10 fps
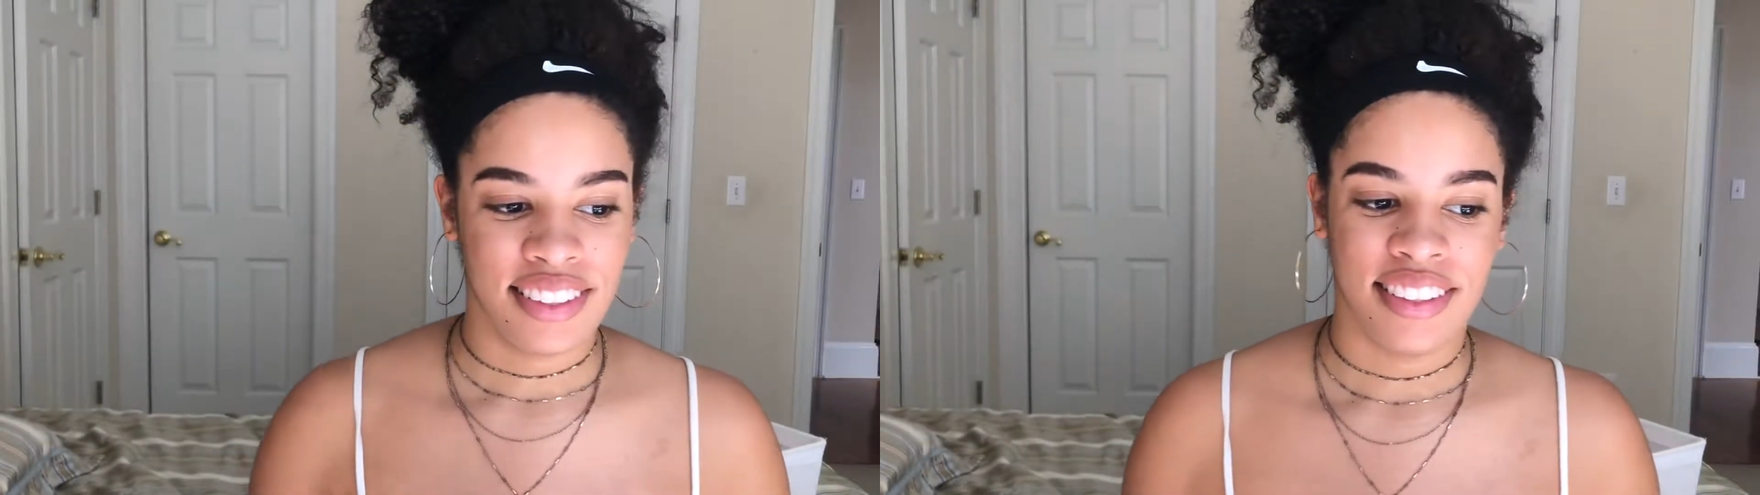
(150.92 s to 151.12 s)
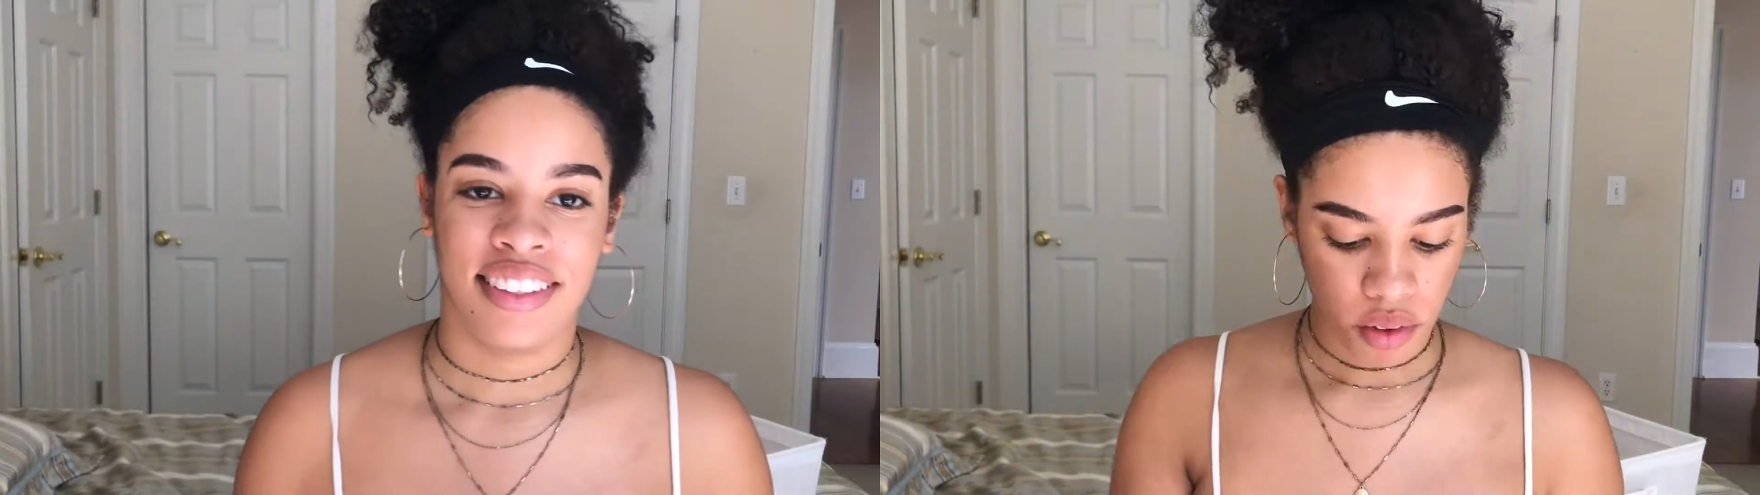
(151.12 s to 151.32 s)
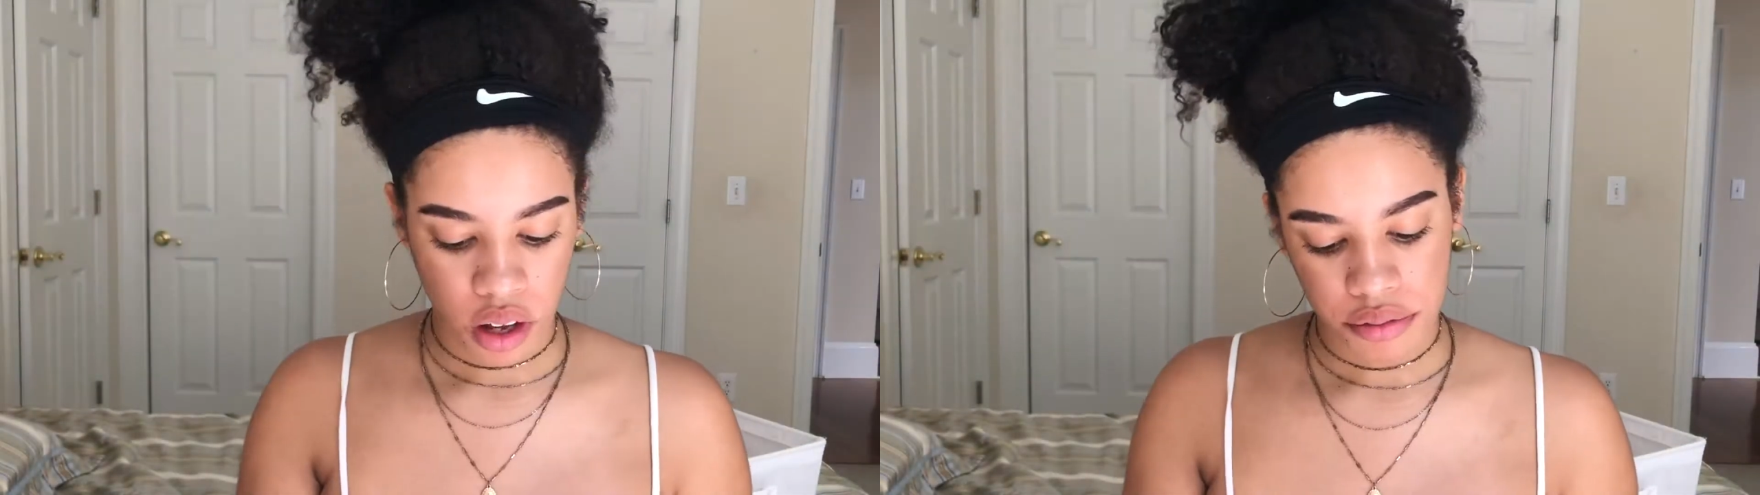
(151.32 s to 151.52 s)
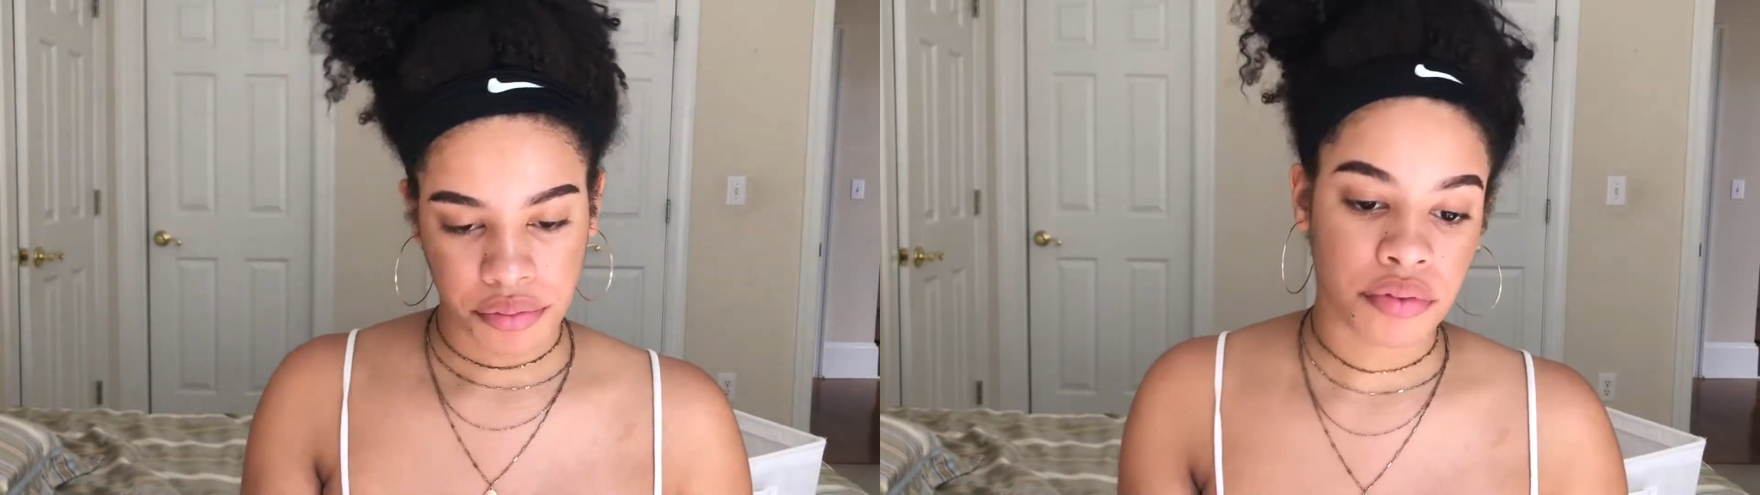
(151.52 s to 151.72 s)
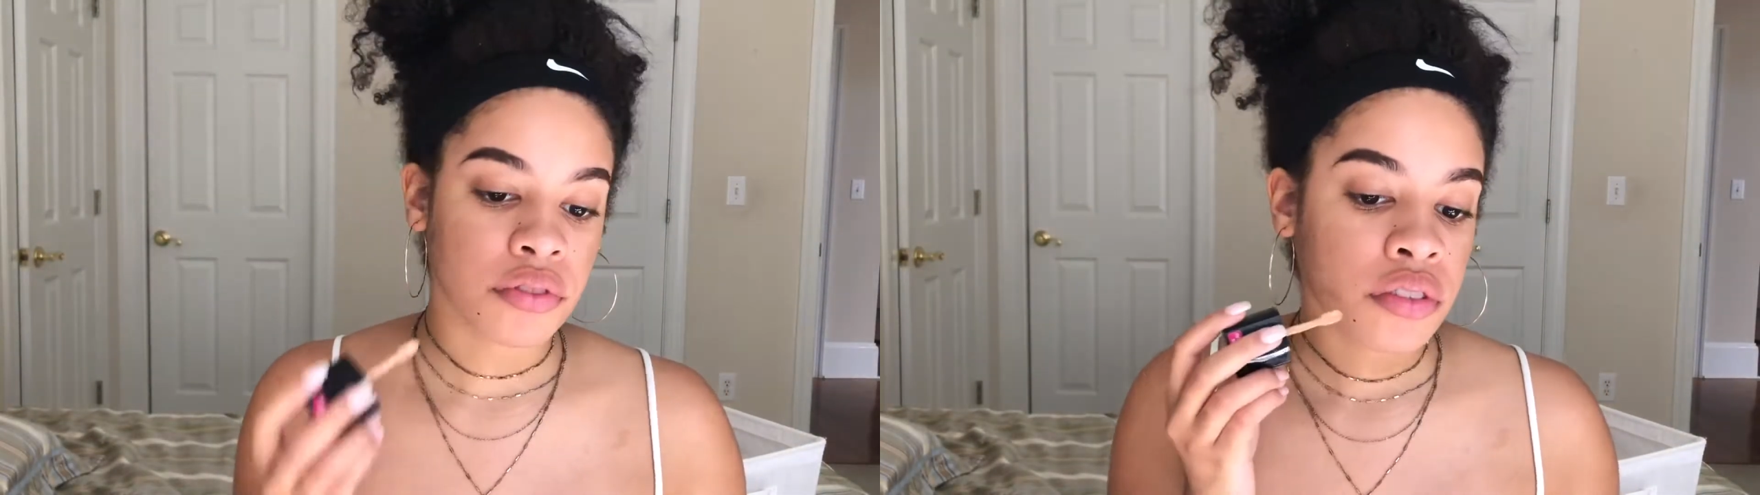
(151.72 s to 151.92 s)

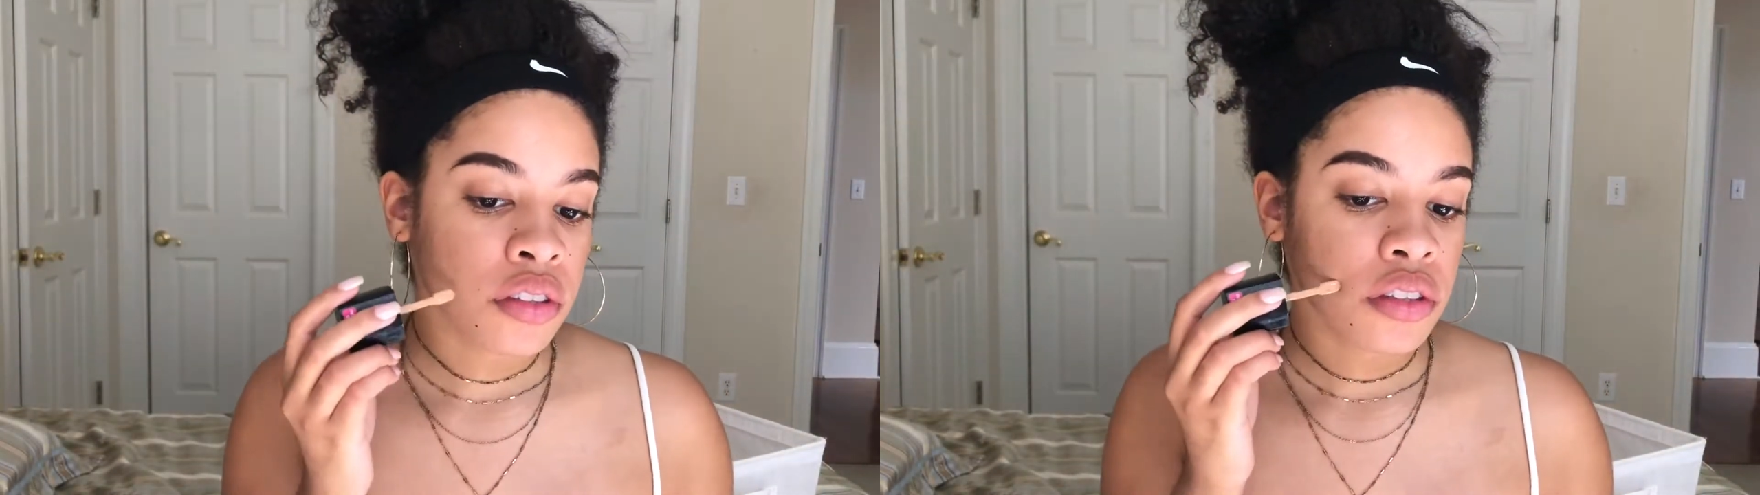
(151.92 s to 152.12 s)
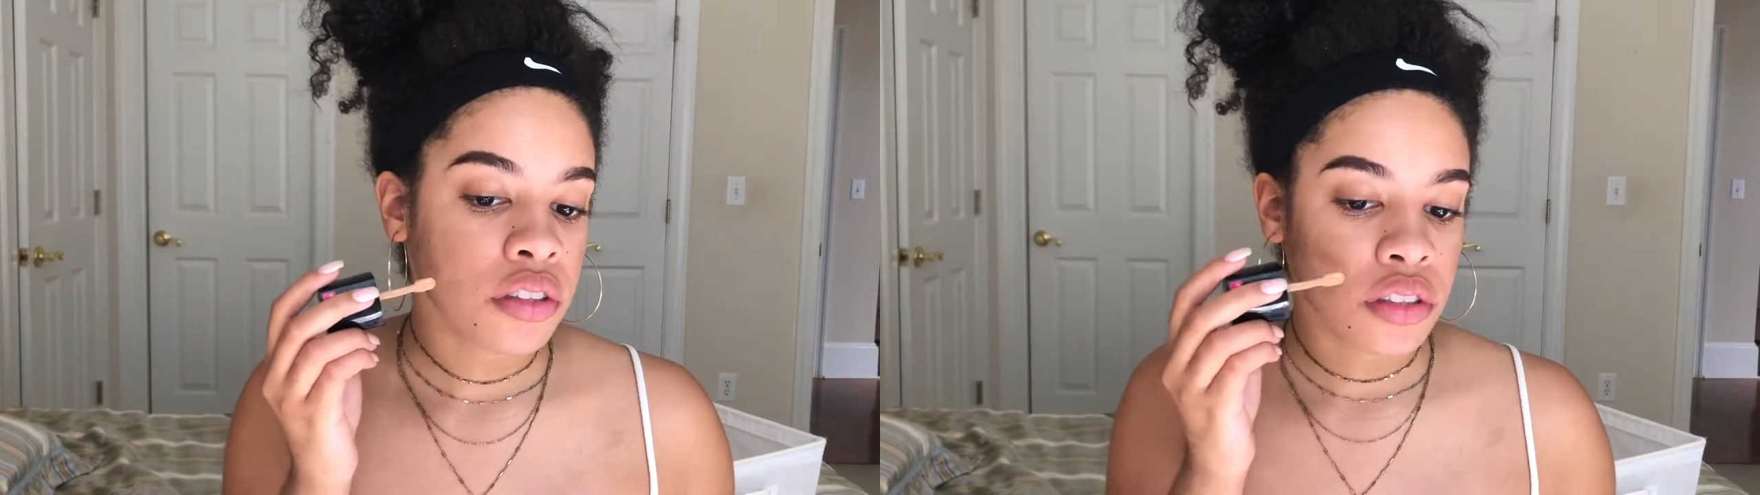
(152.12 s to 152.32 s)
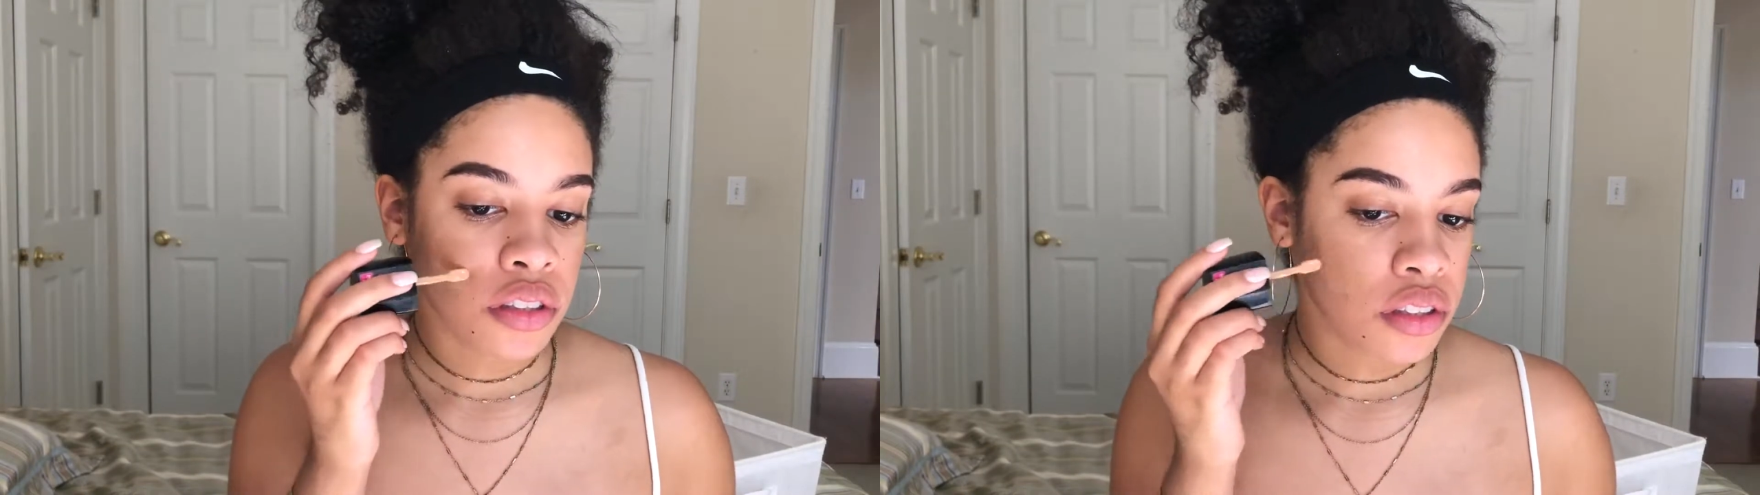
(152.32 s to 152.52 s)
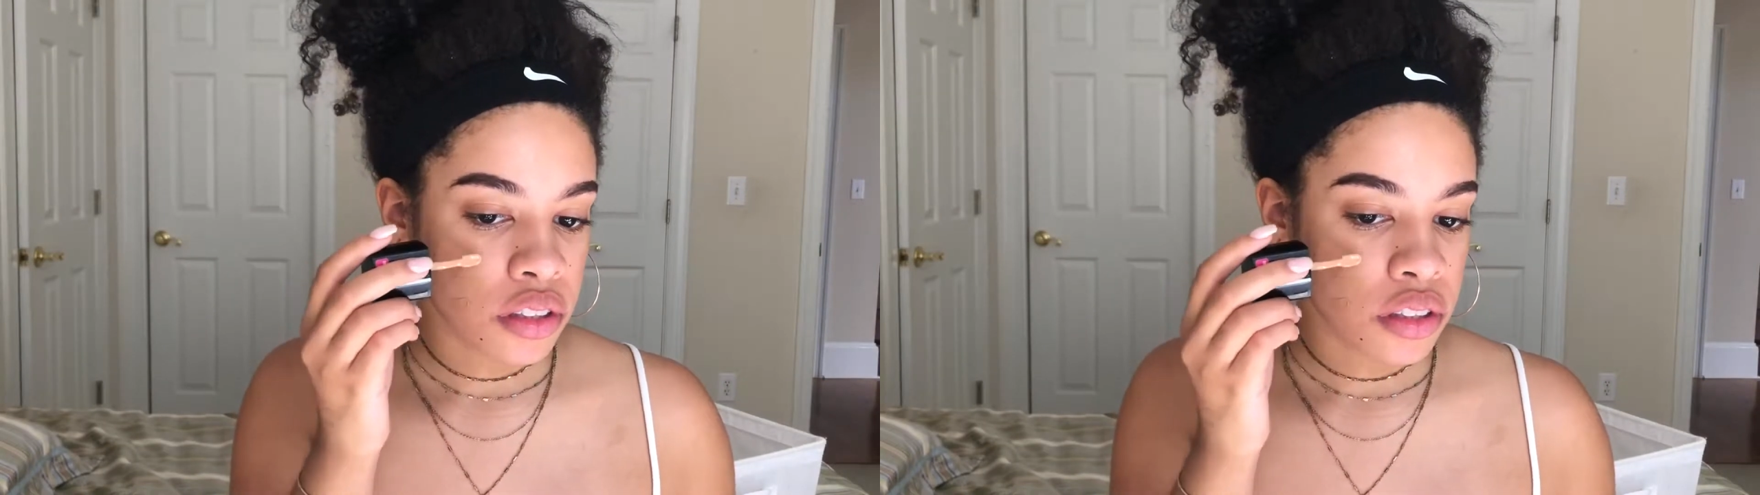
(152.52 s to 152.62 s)
natural finish.